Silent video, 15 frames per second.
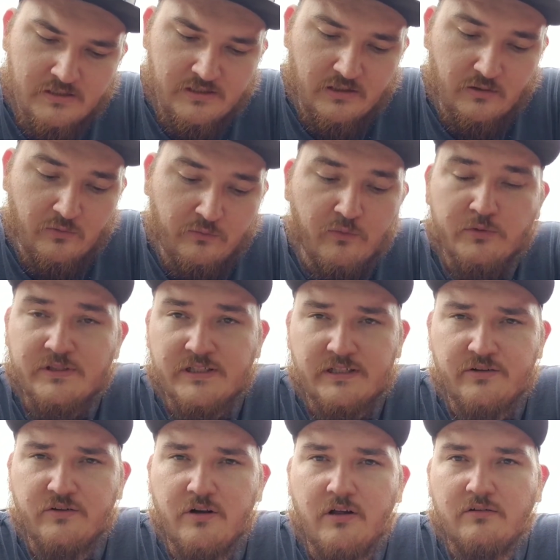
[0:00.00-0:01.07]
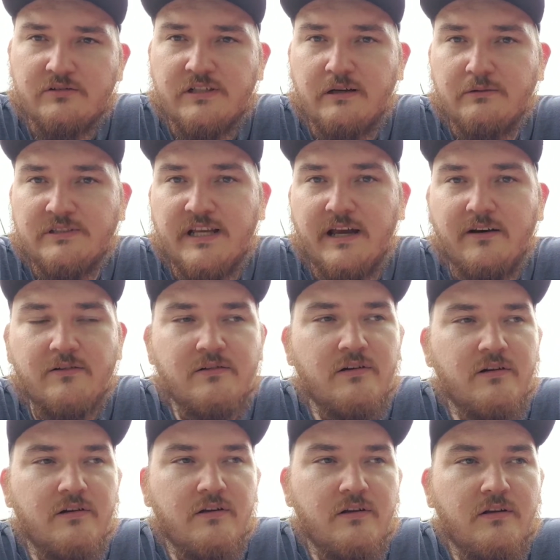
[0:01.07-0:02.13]
So $1,400 I was out.
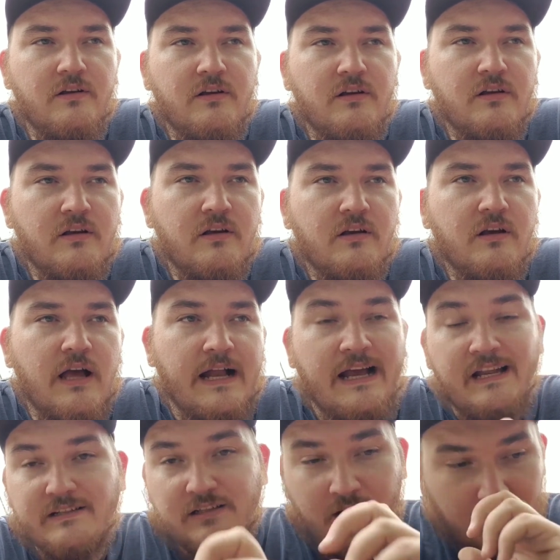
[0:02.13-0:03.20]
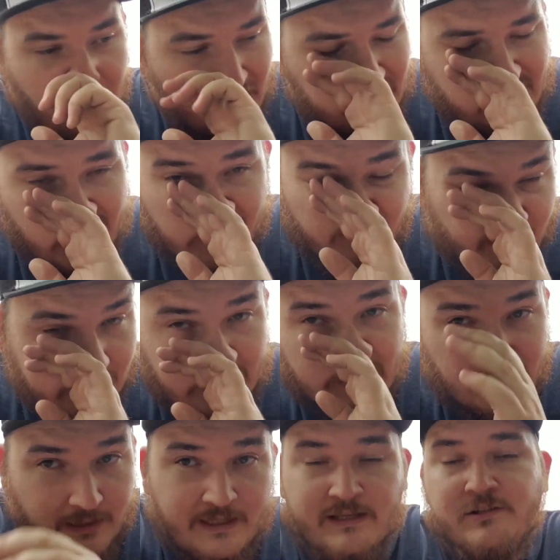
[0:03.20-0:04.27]
I got in contact with
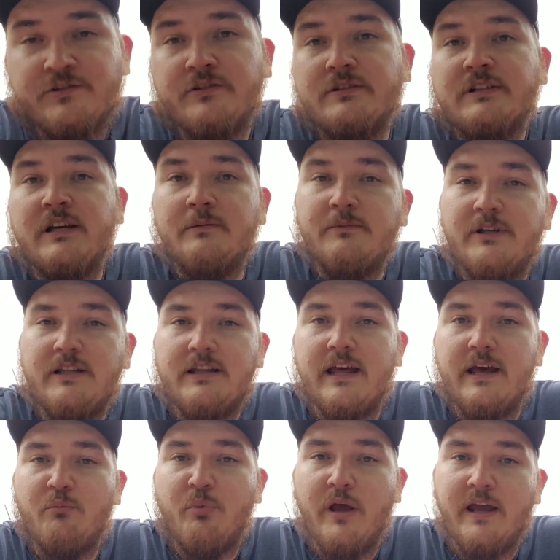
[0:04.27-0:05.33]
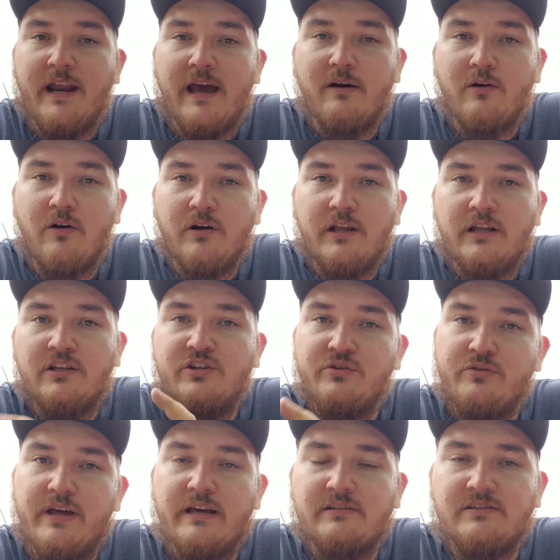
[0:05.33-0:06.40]
the insurance company that paid out on it in
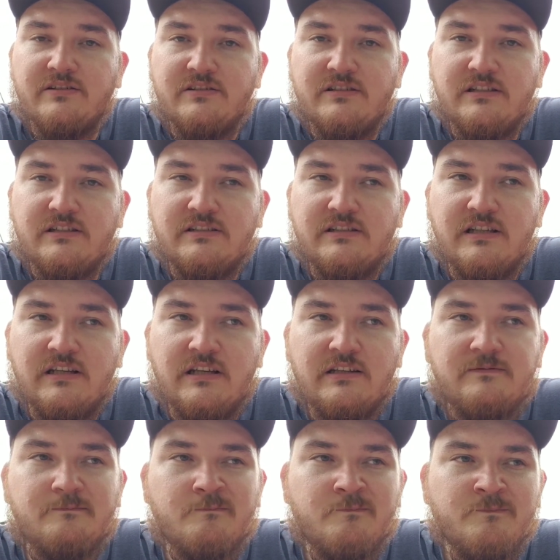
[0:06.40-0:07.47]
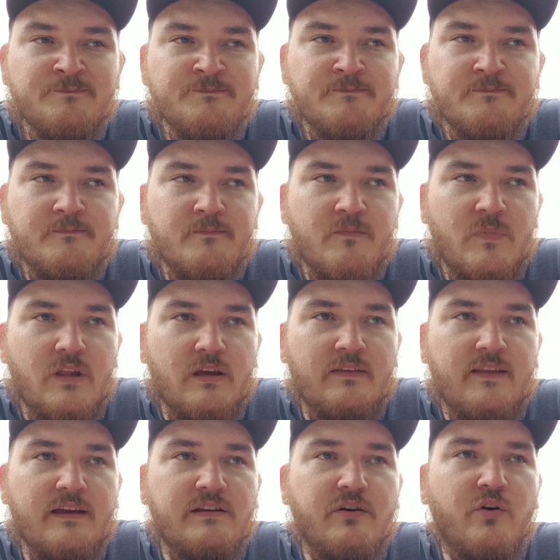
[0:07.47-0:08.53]
2016,
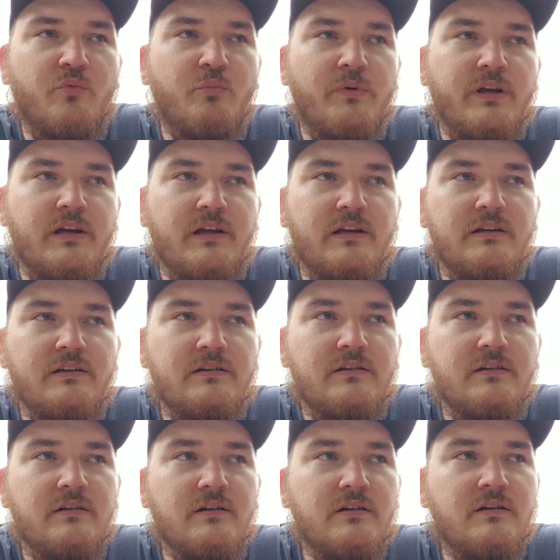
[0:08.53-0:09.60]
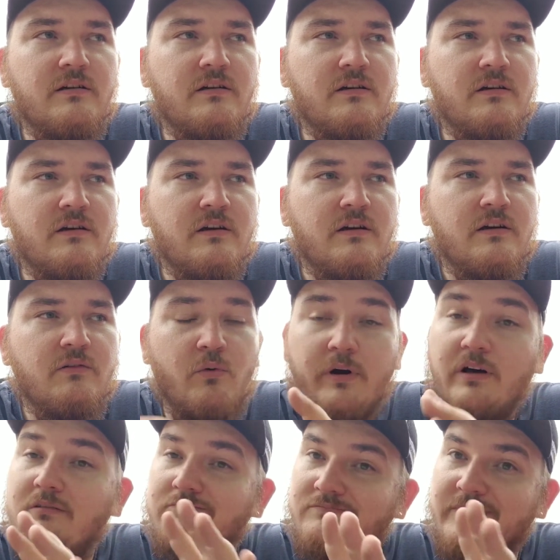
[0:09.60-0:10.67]
and they told me
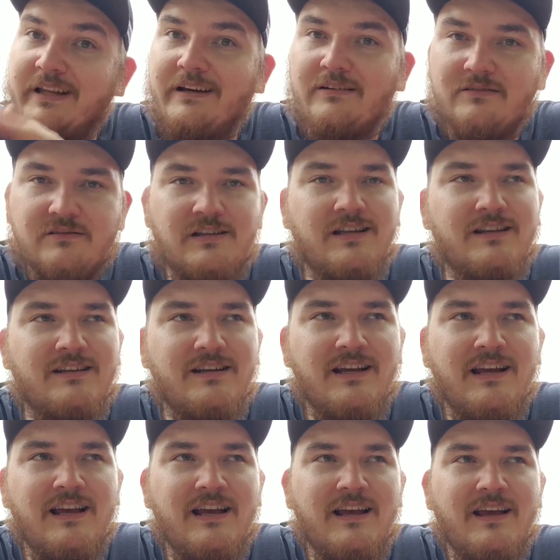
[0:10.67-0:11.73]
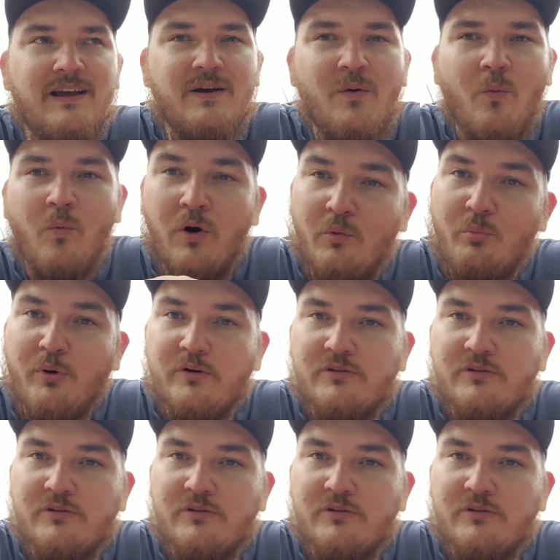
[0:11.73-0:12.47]
Well, now, one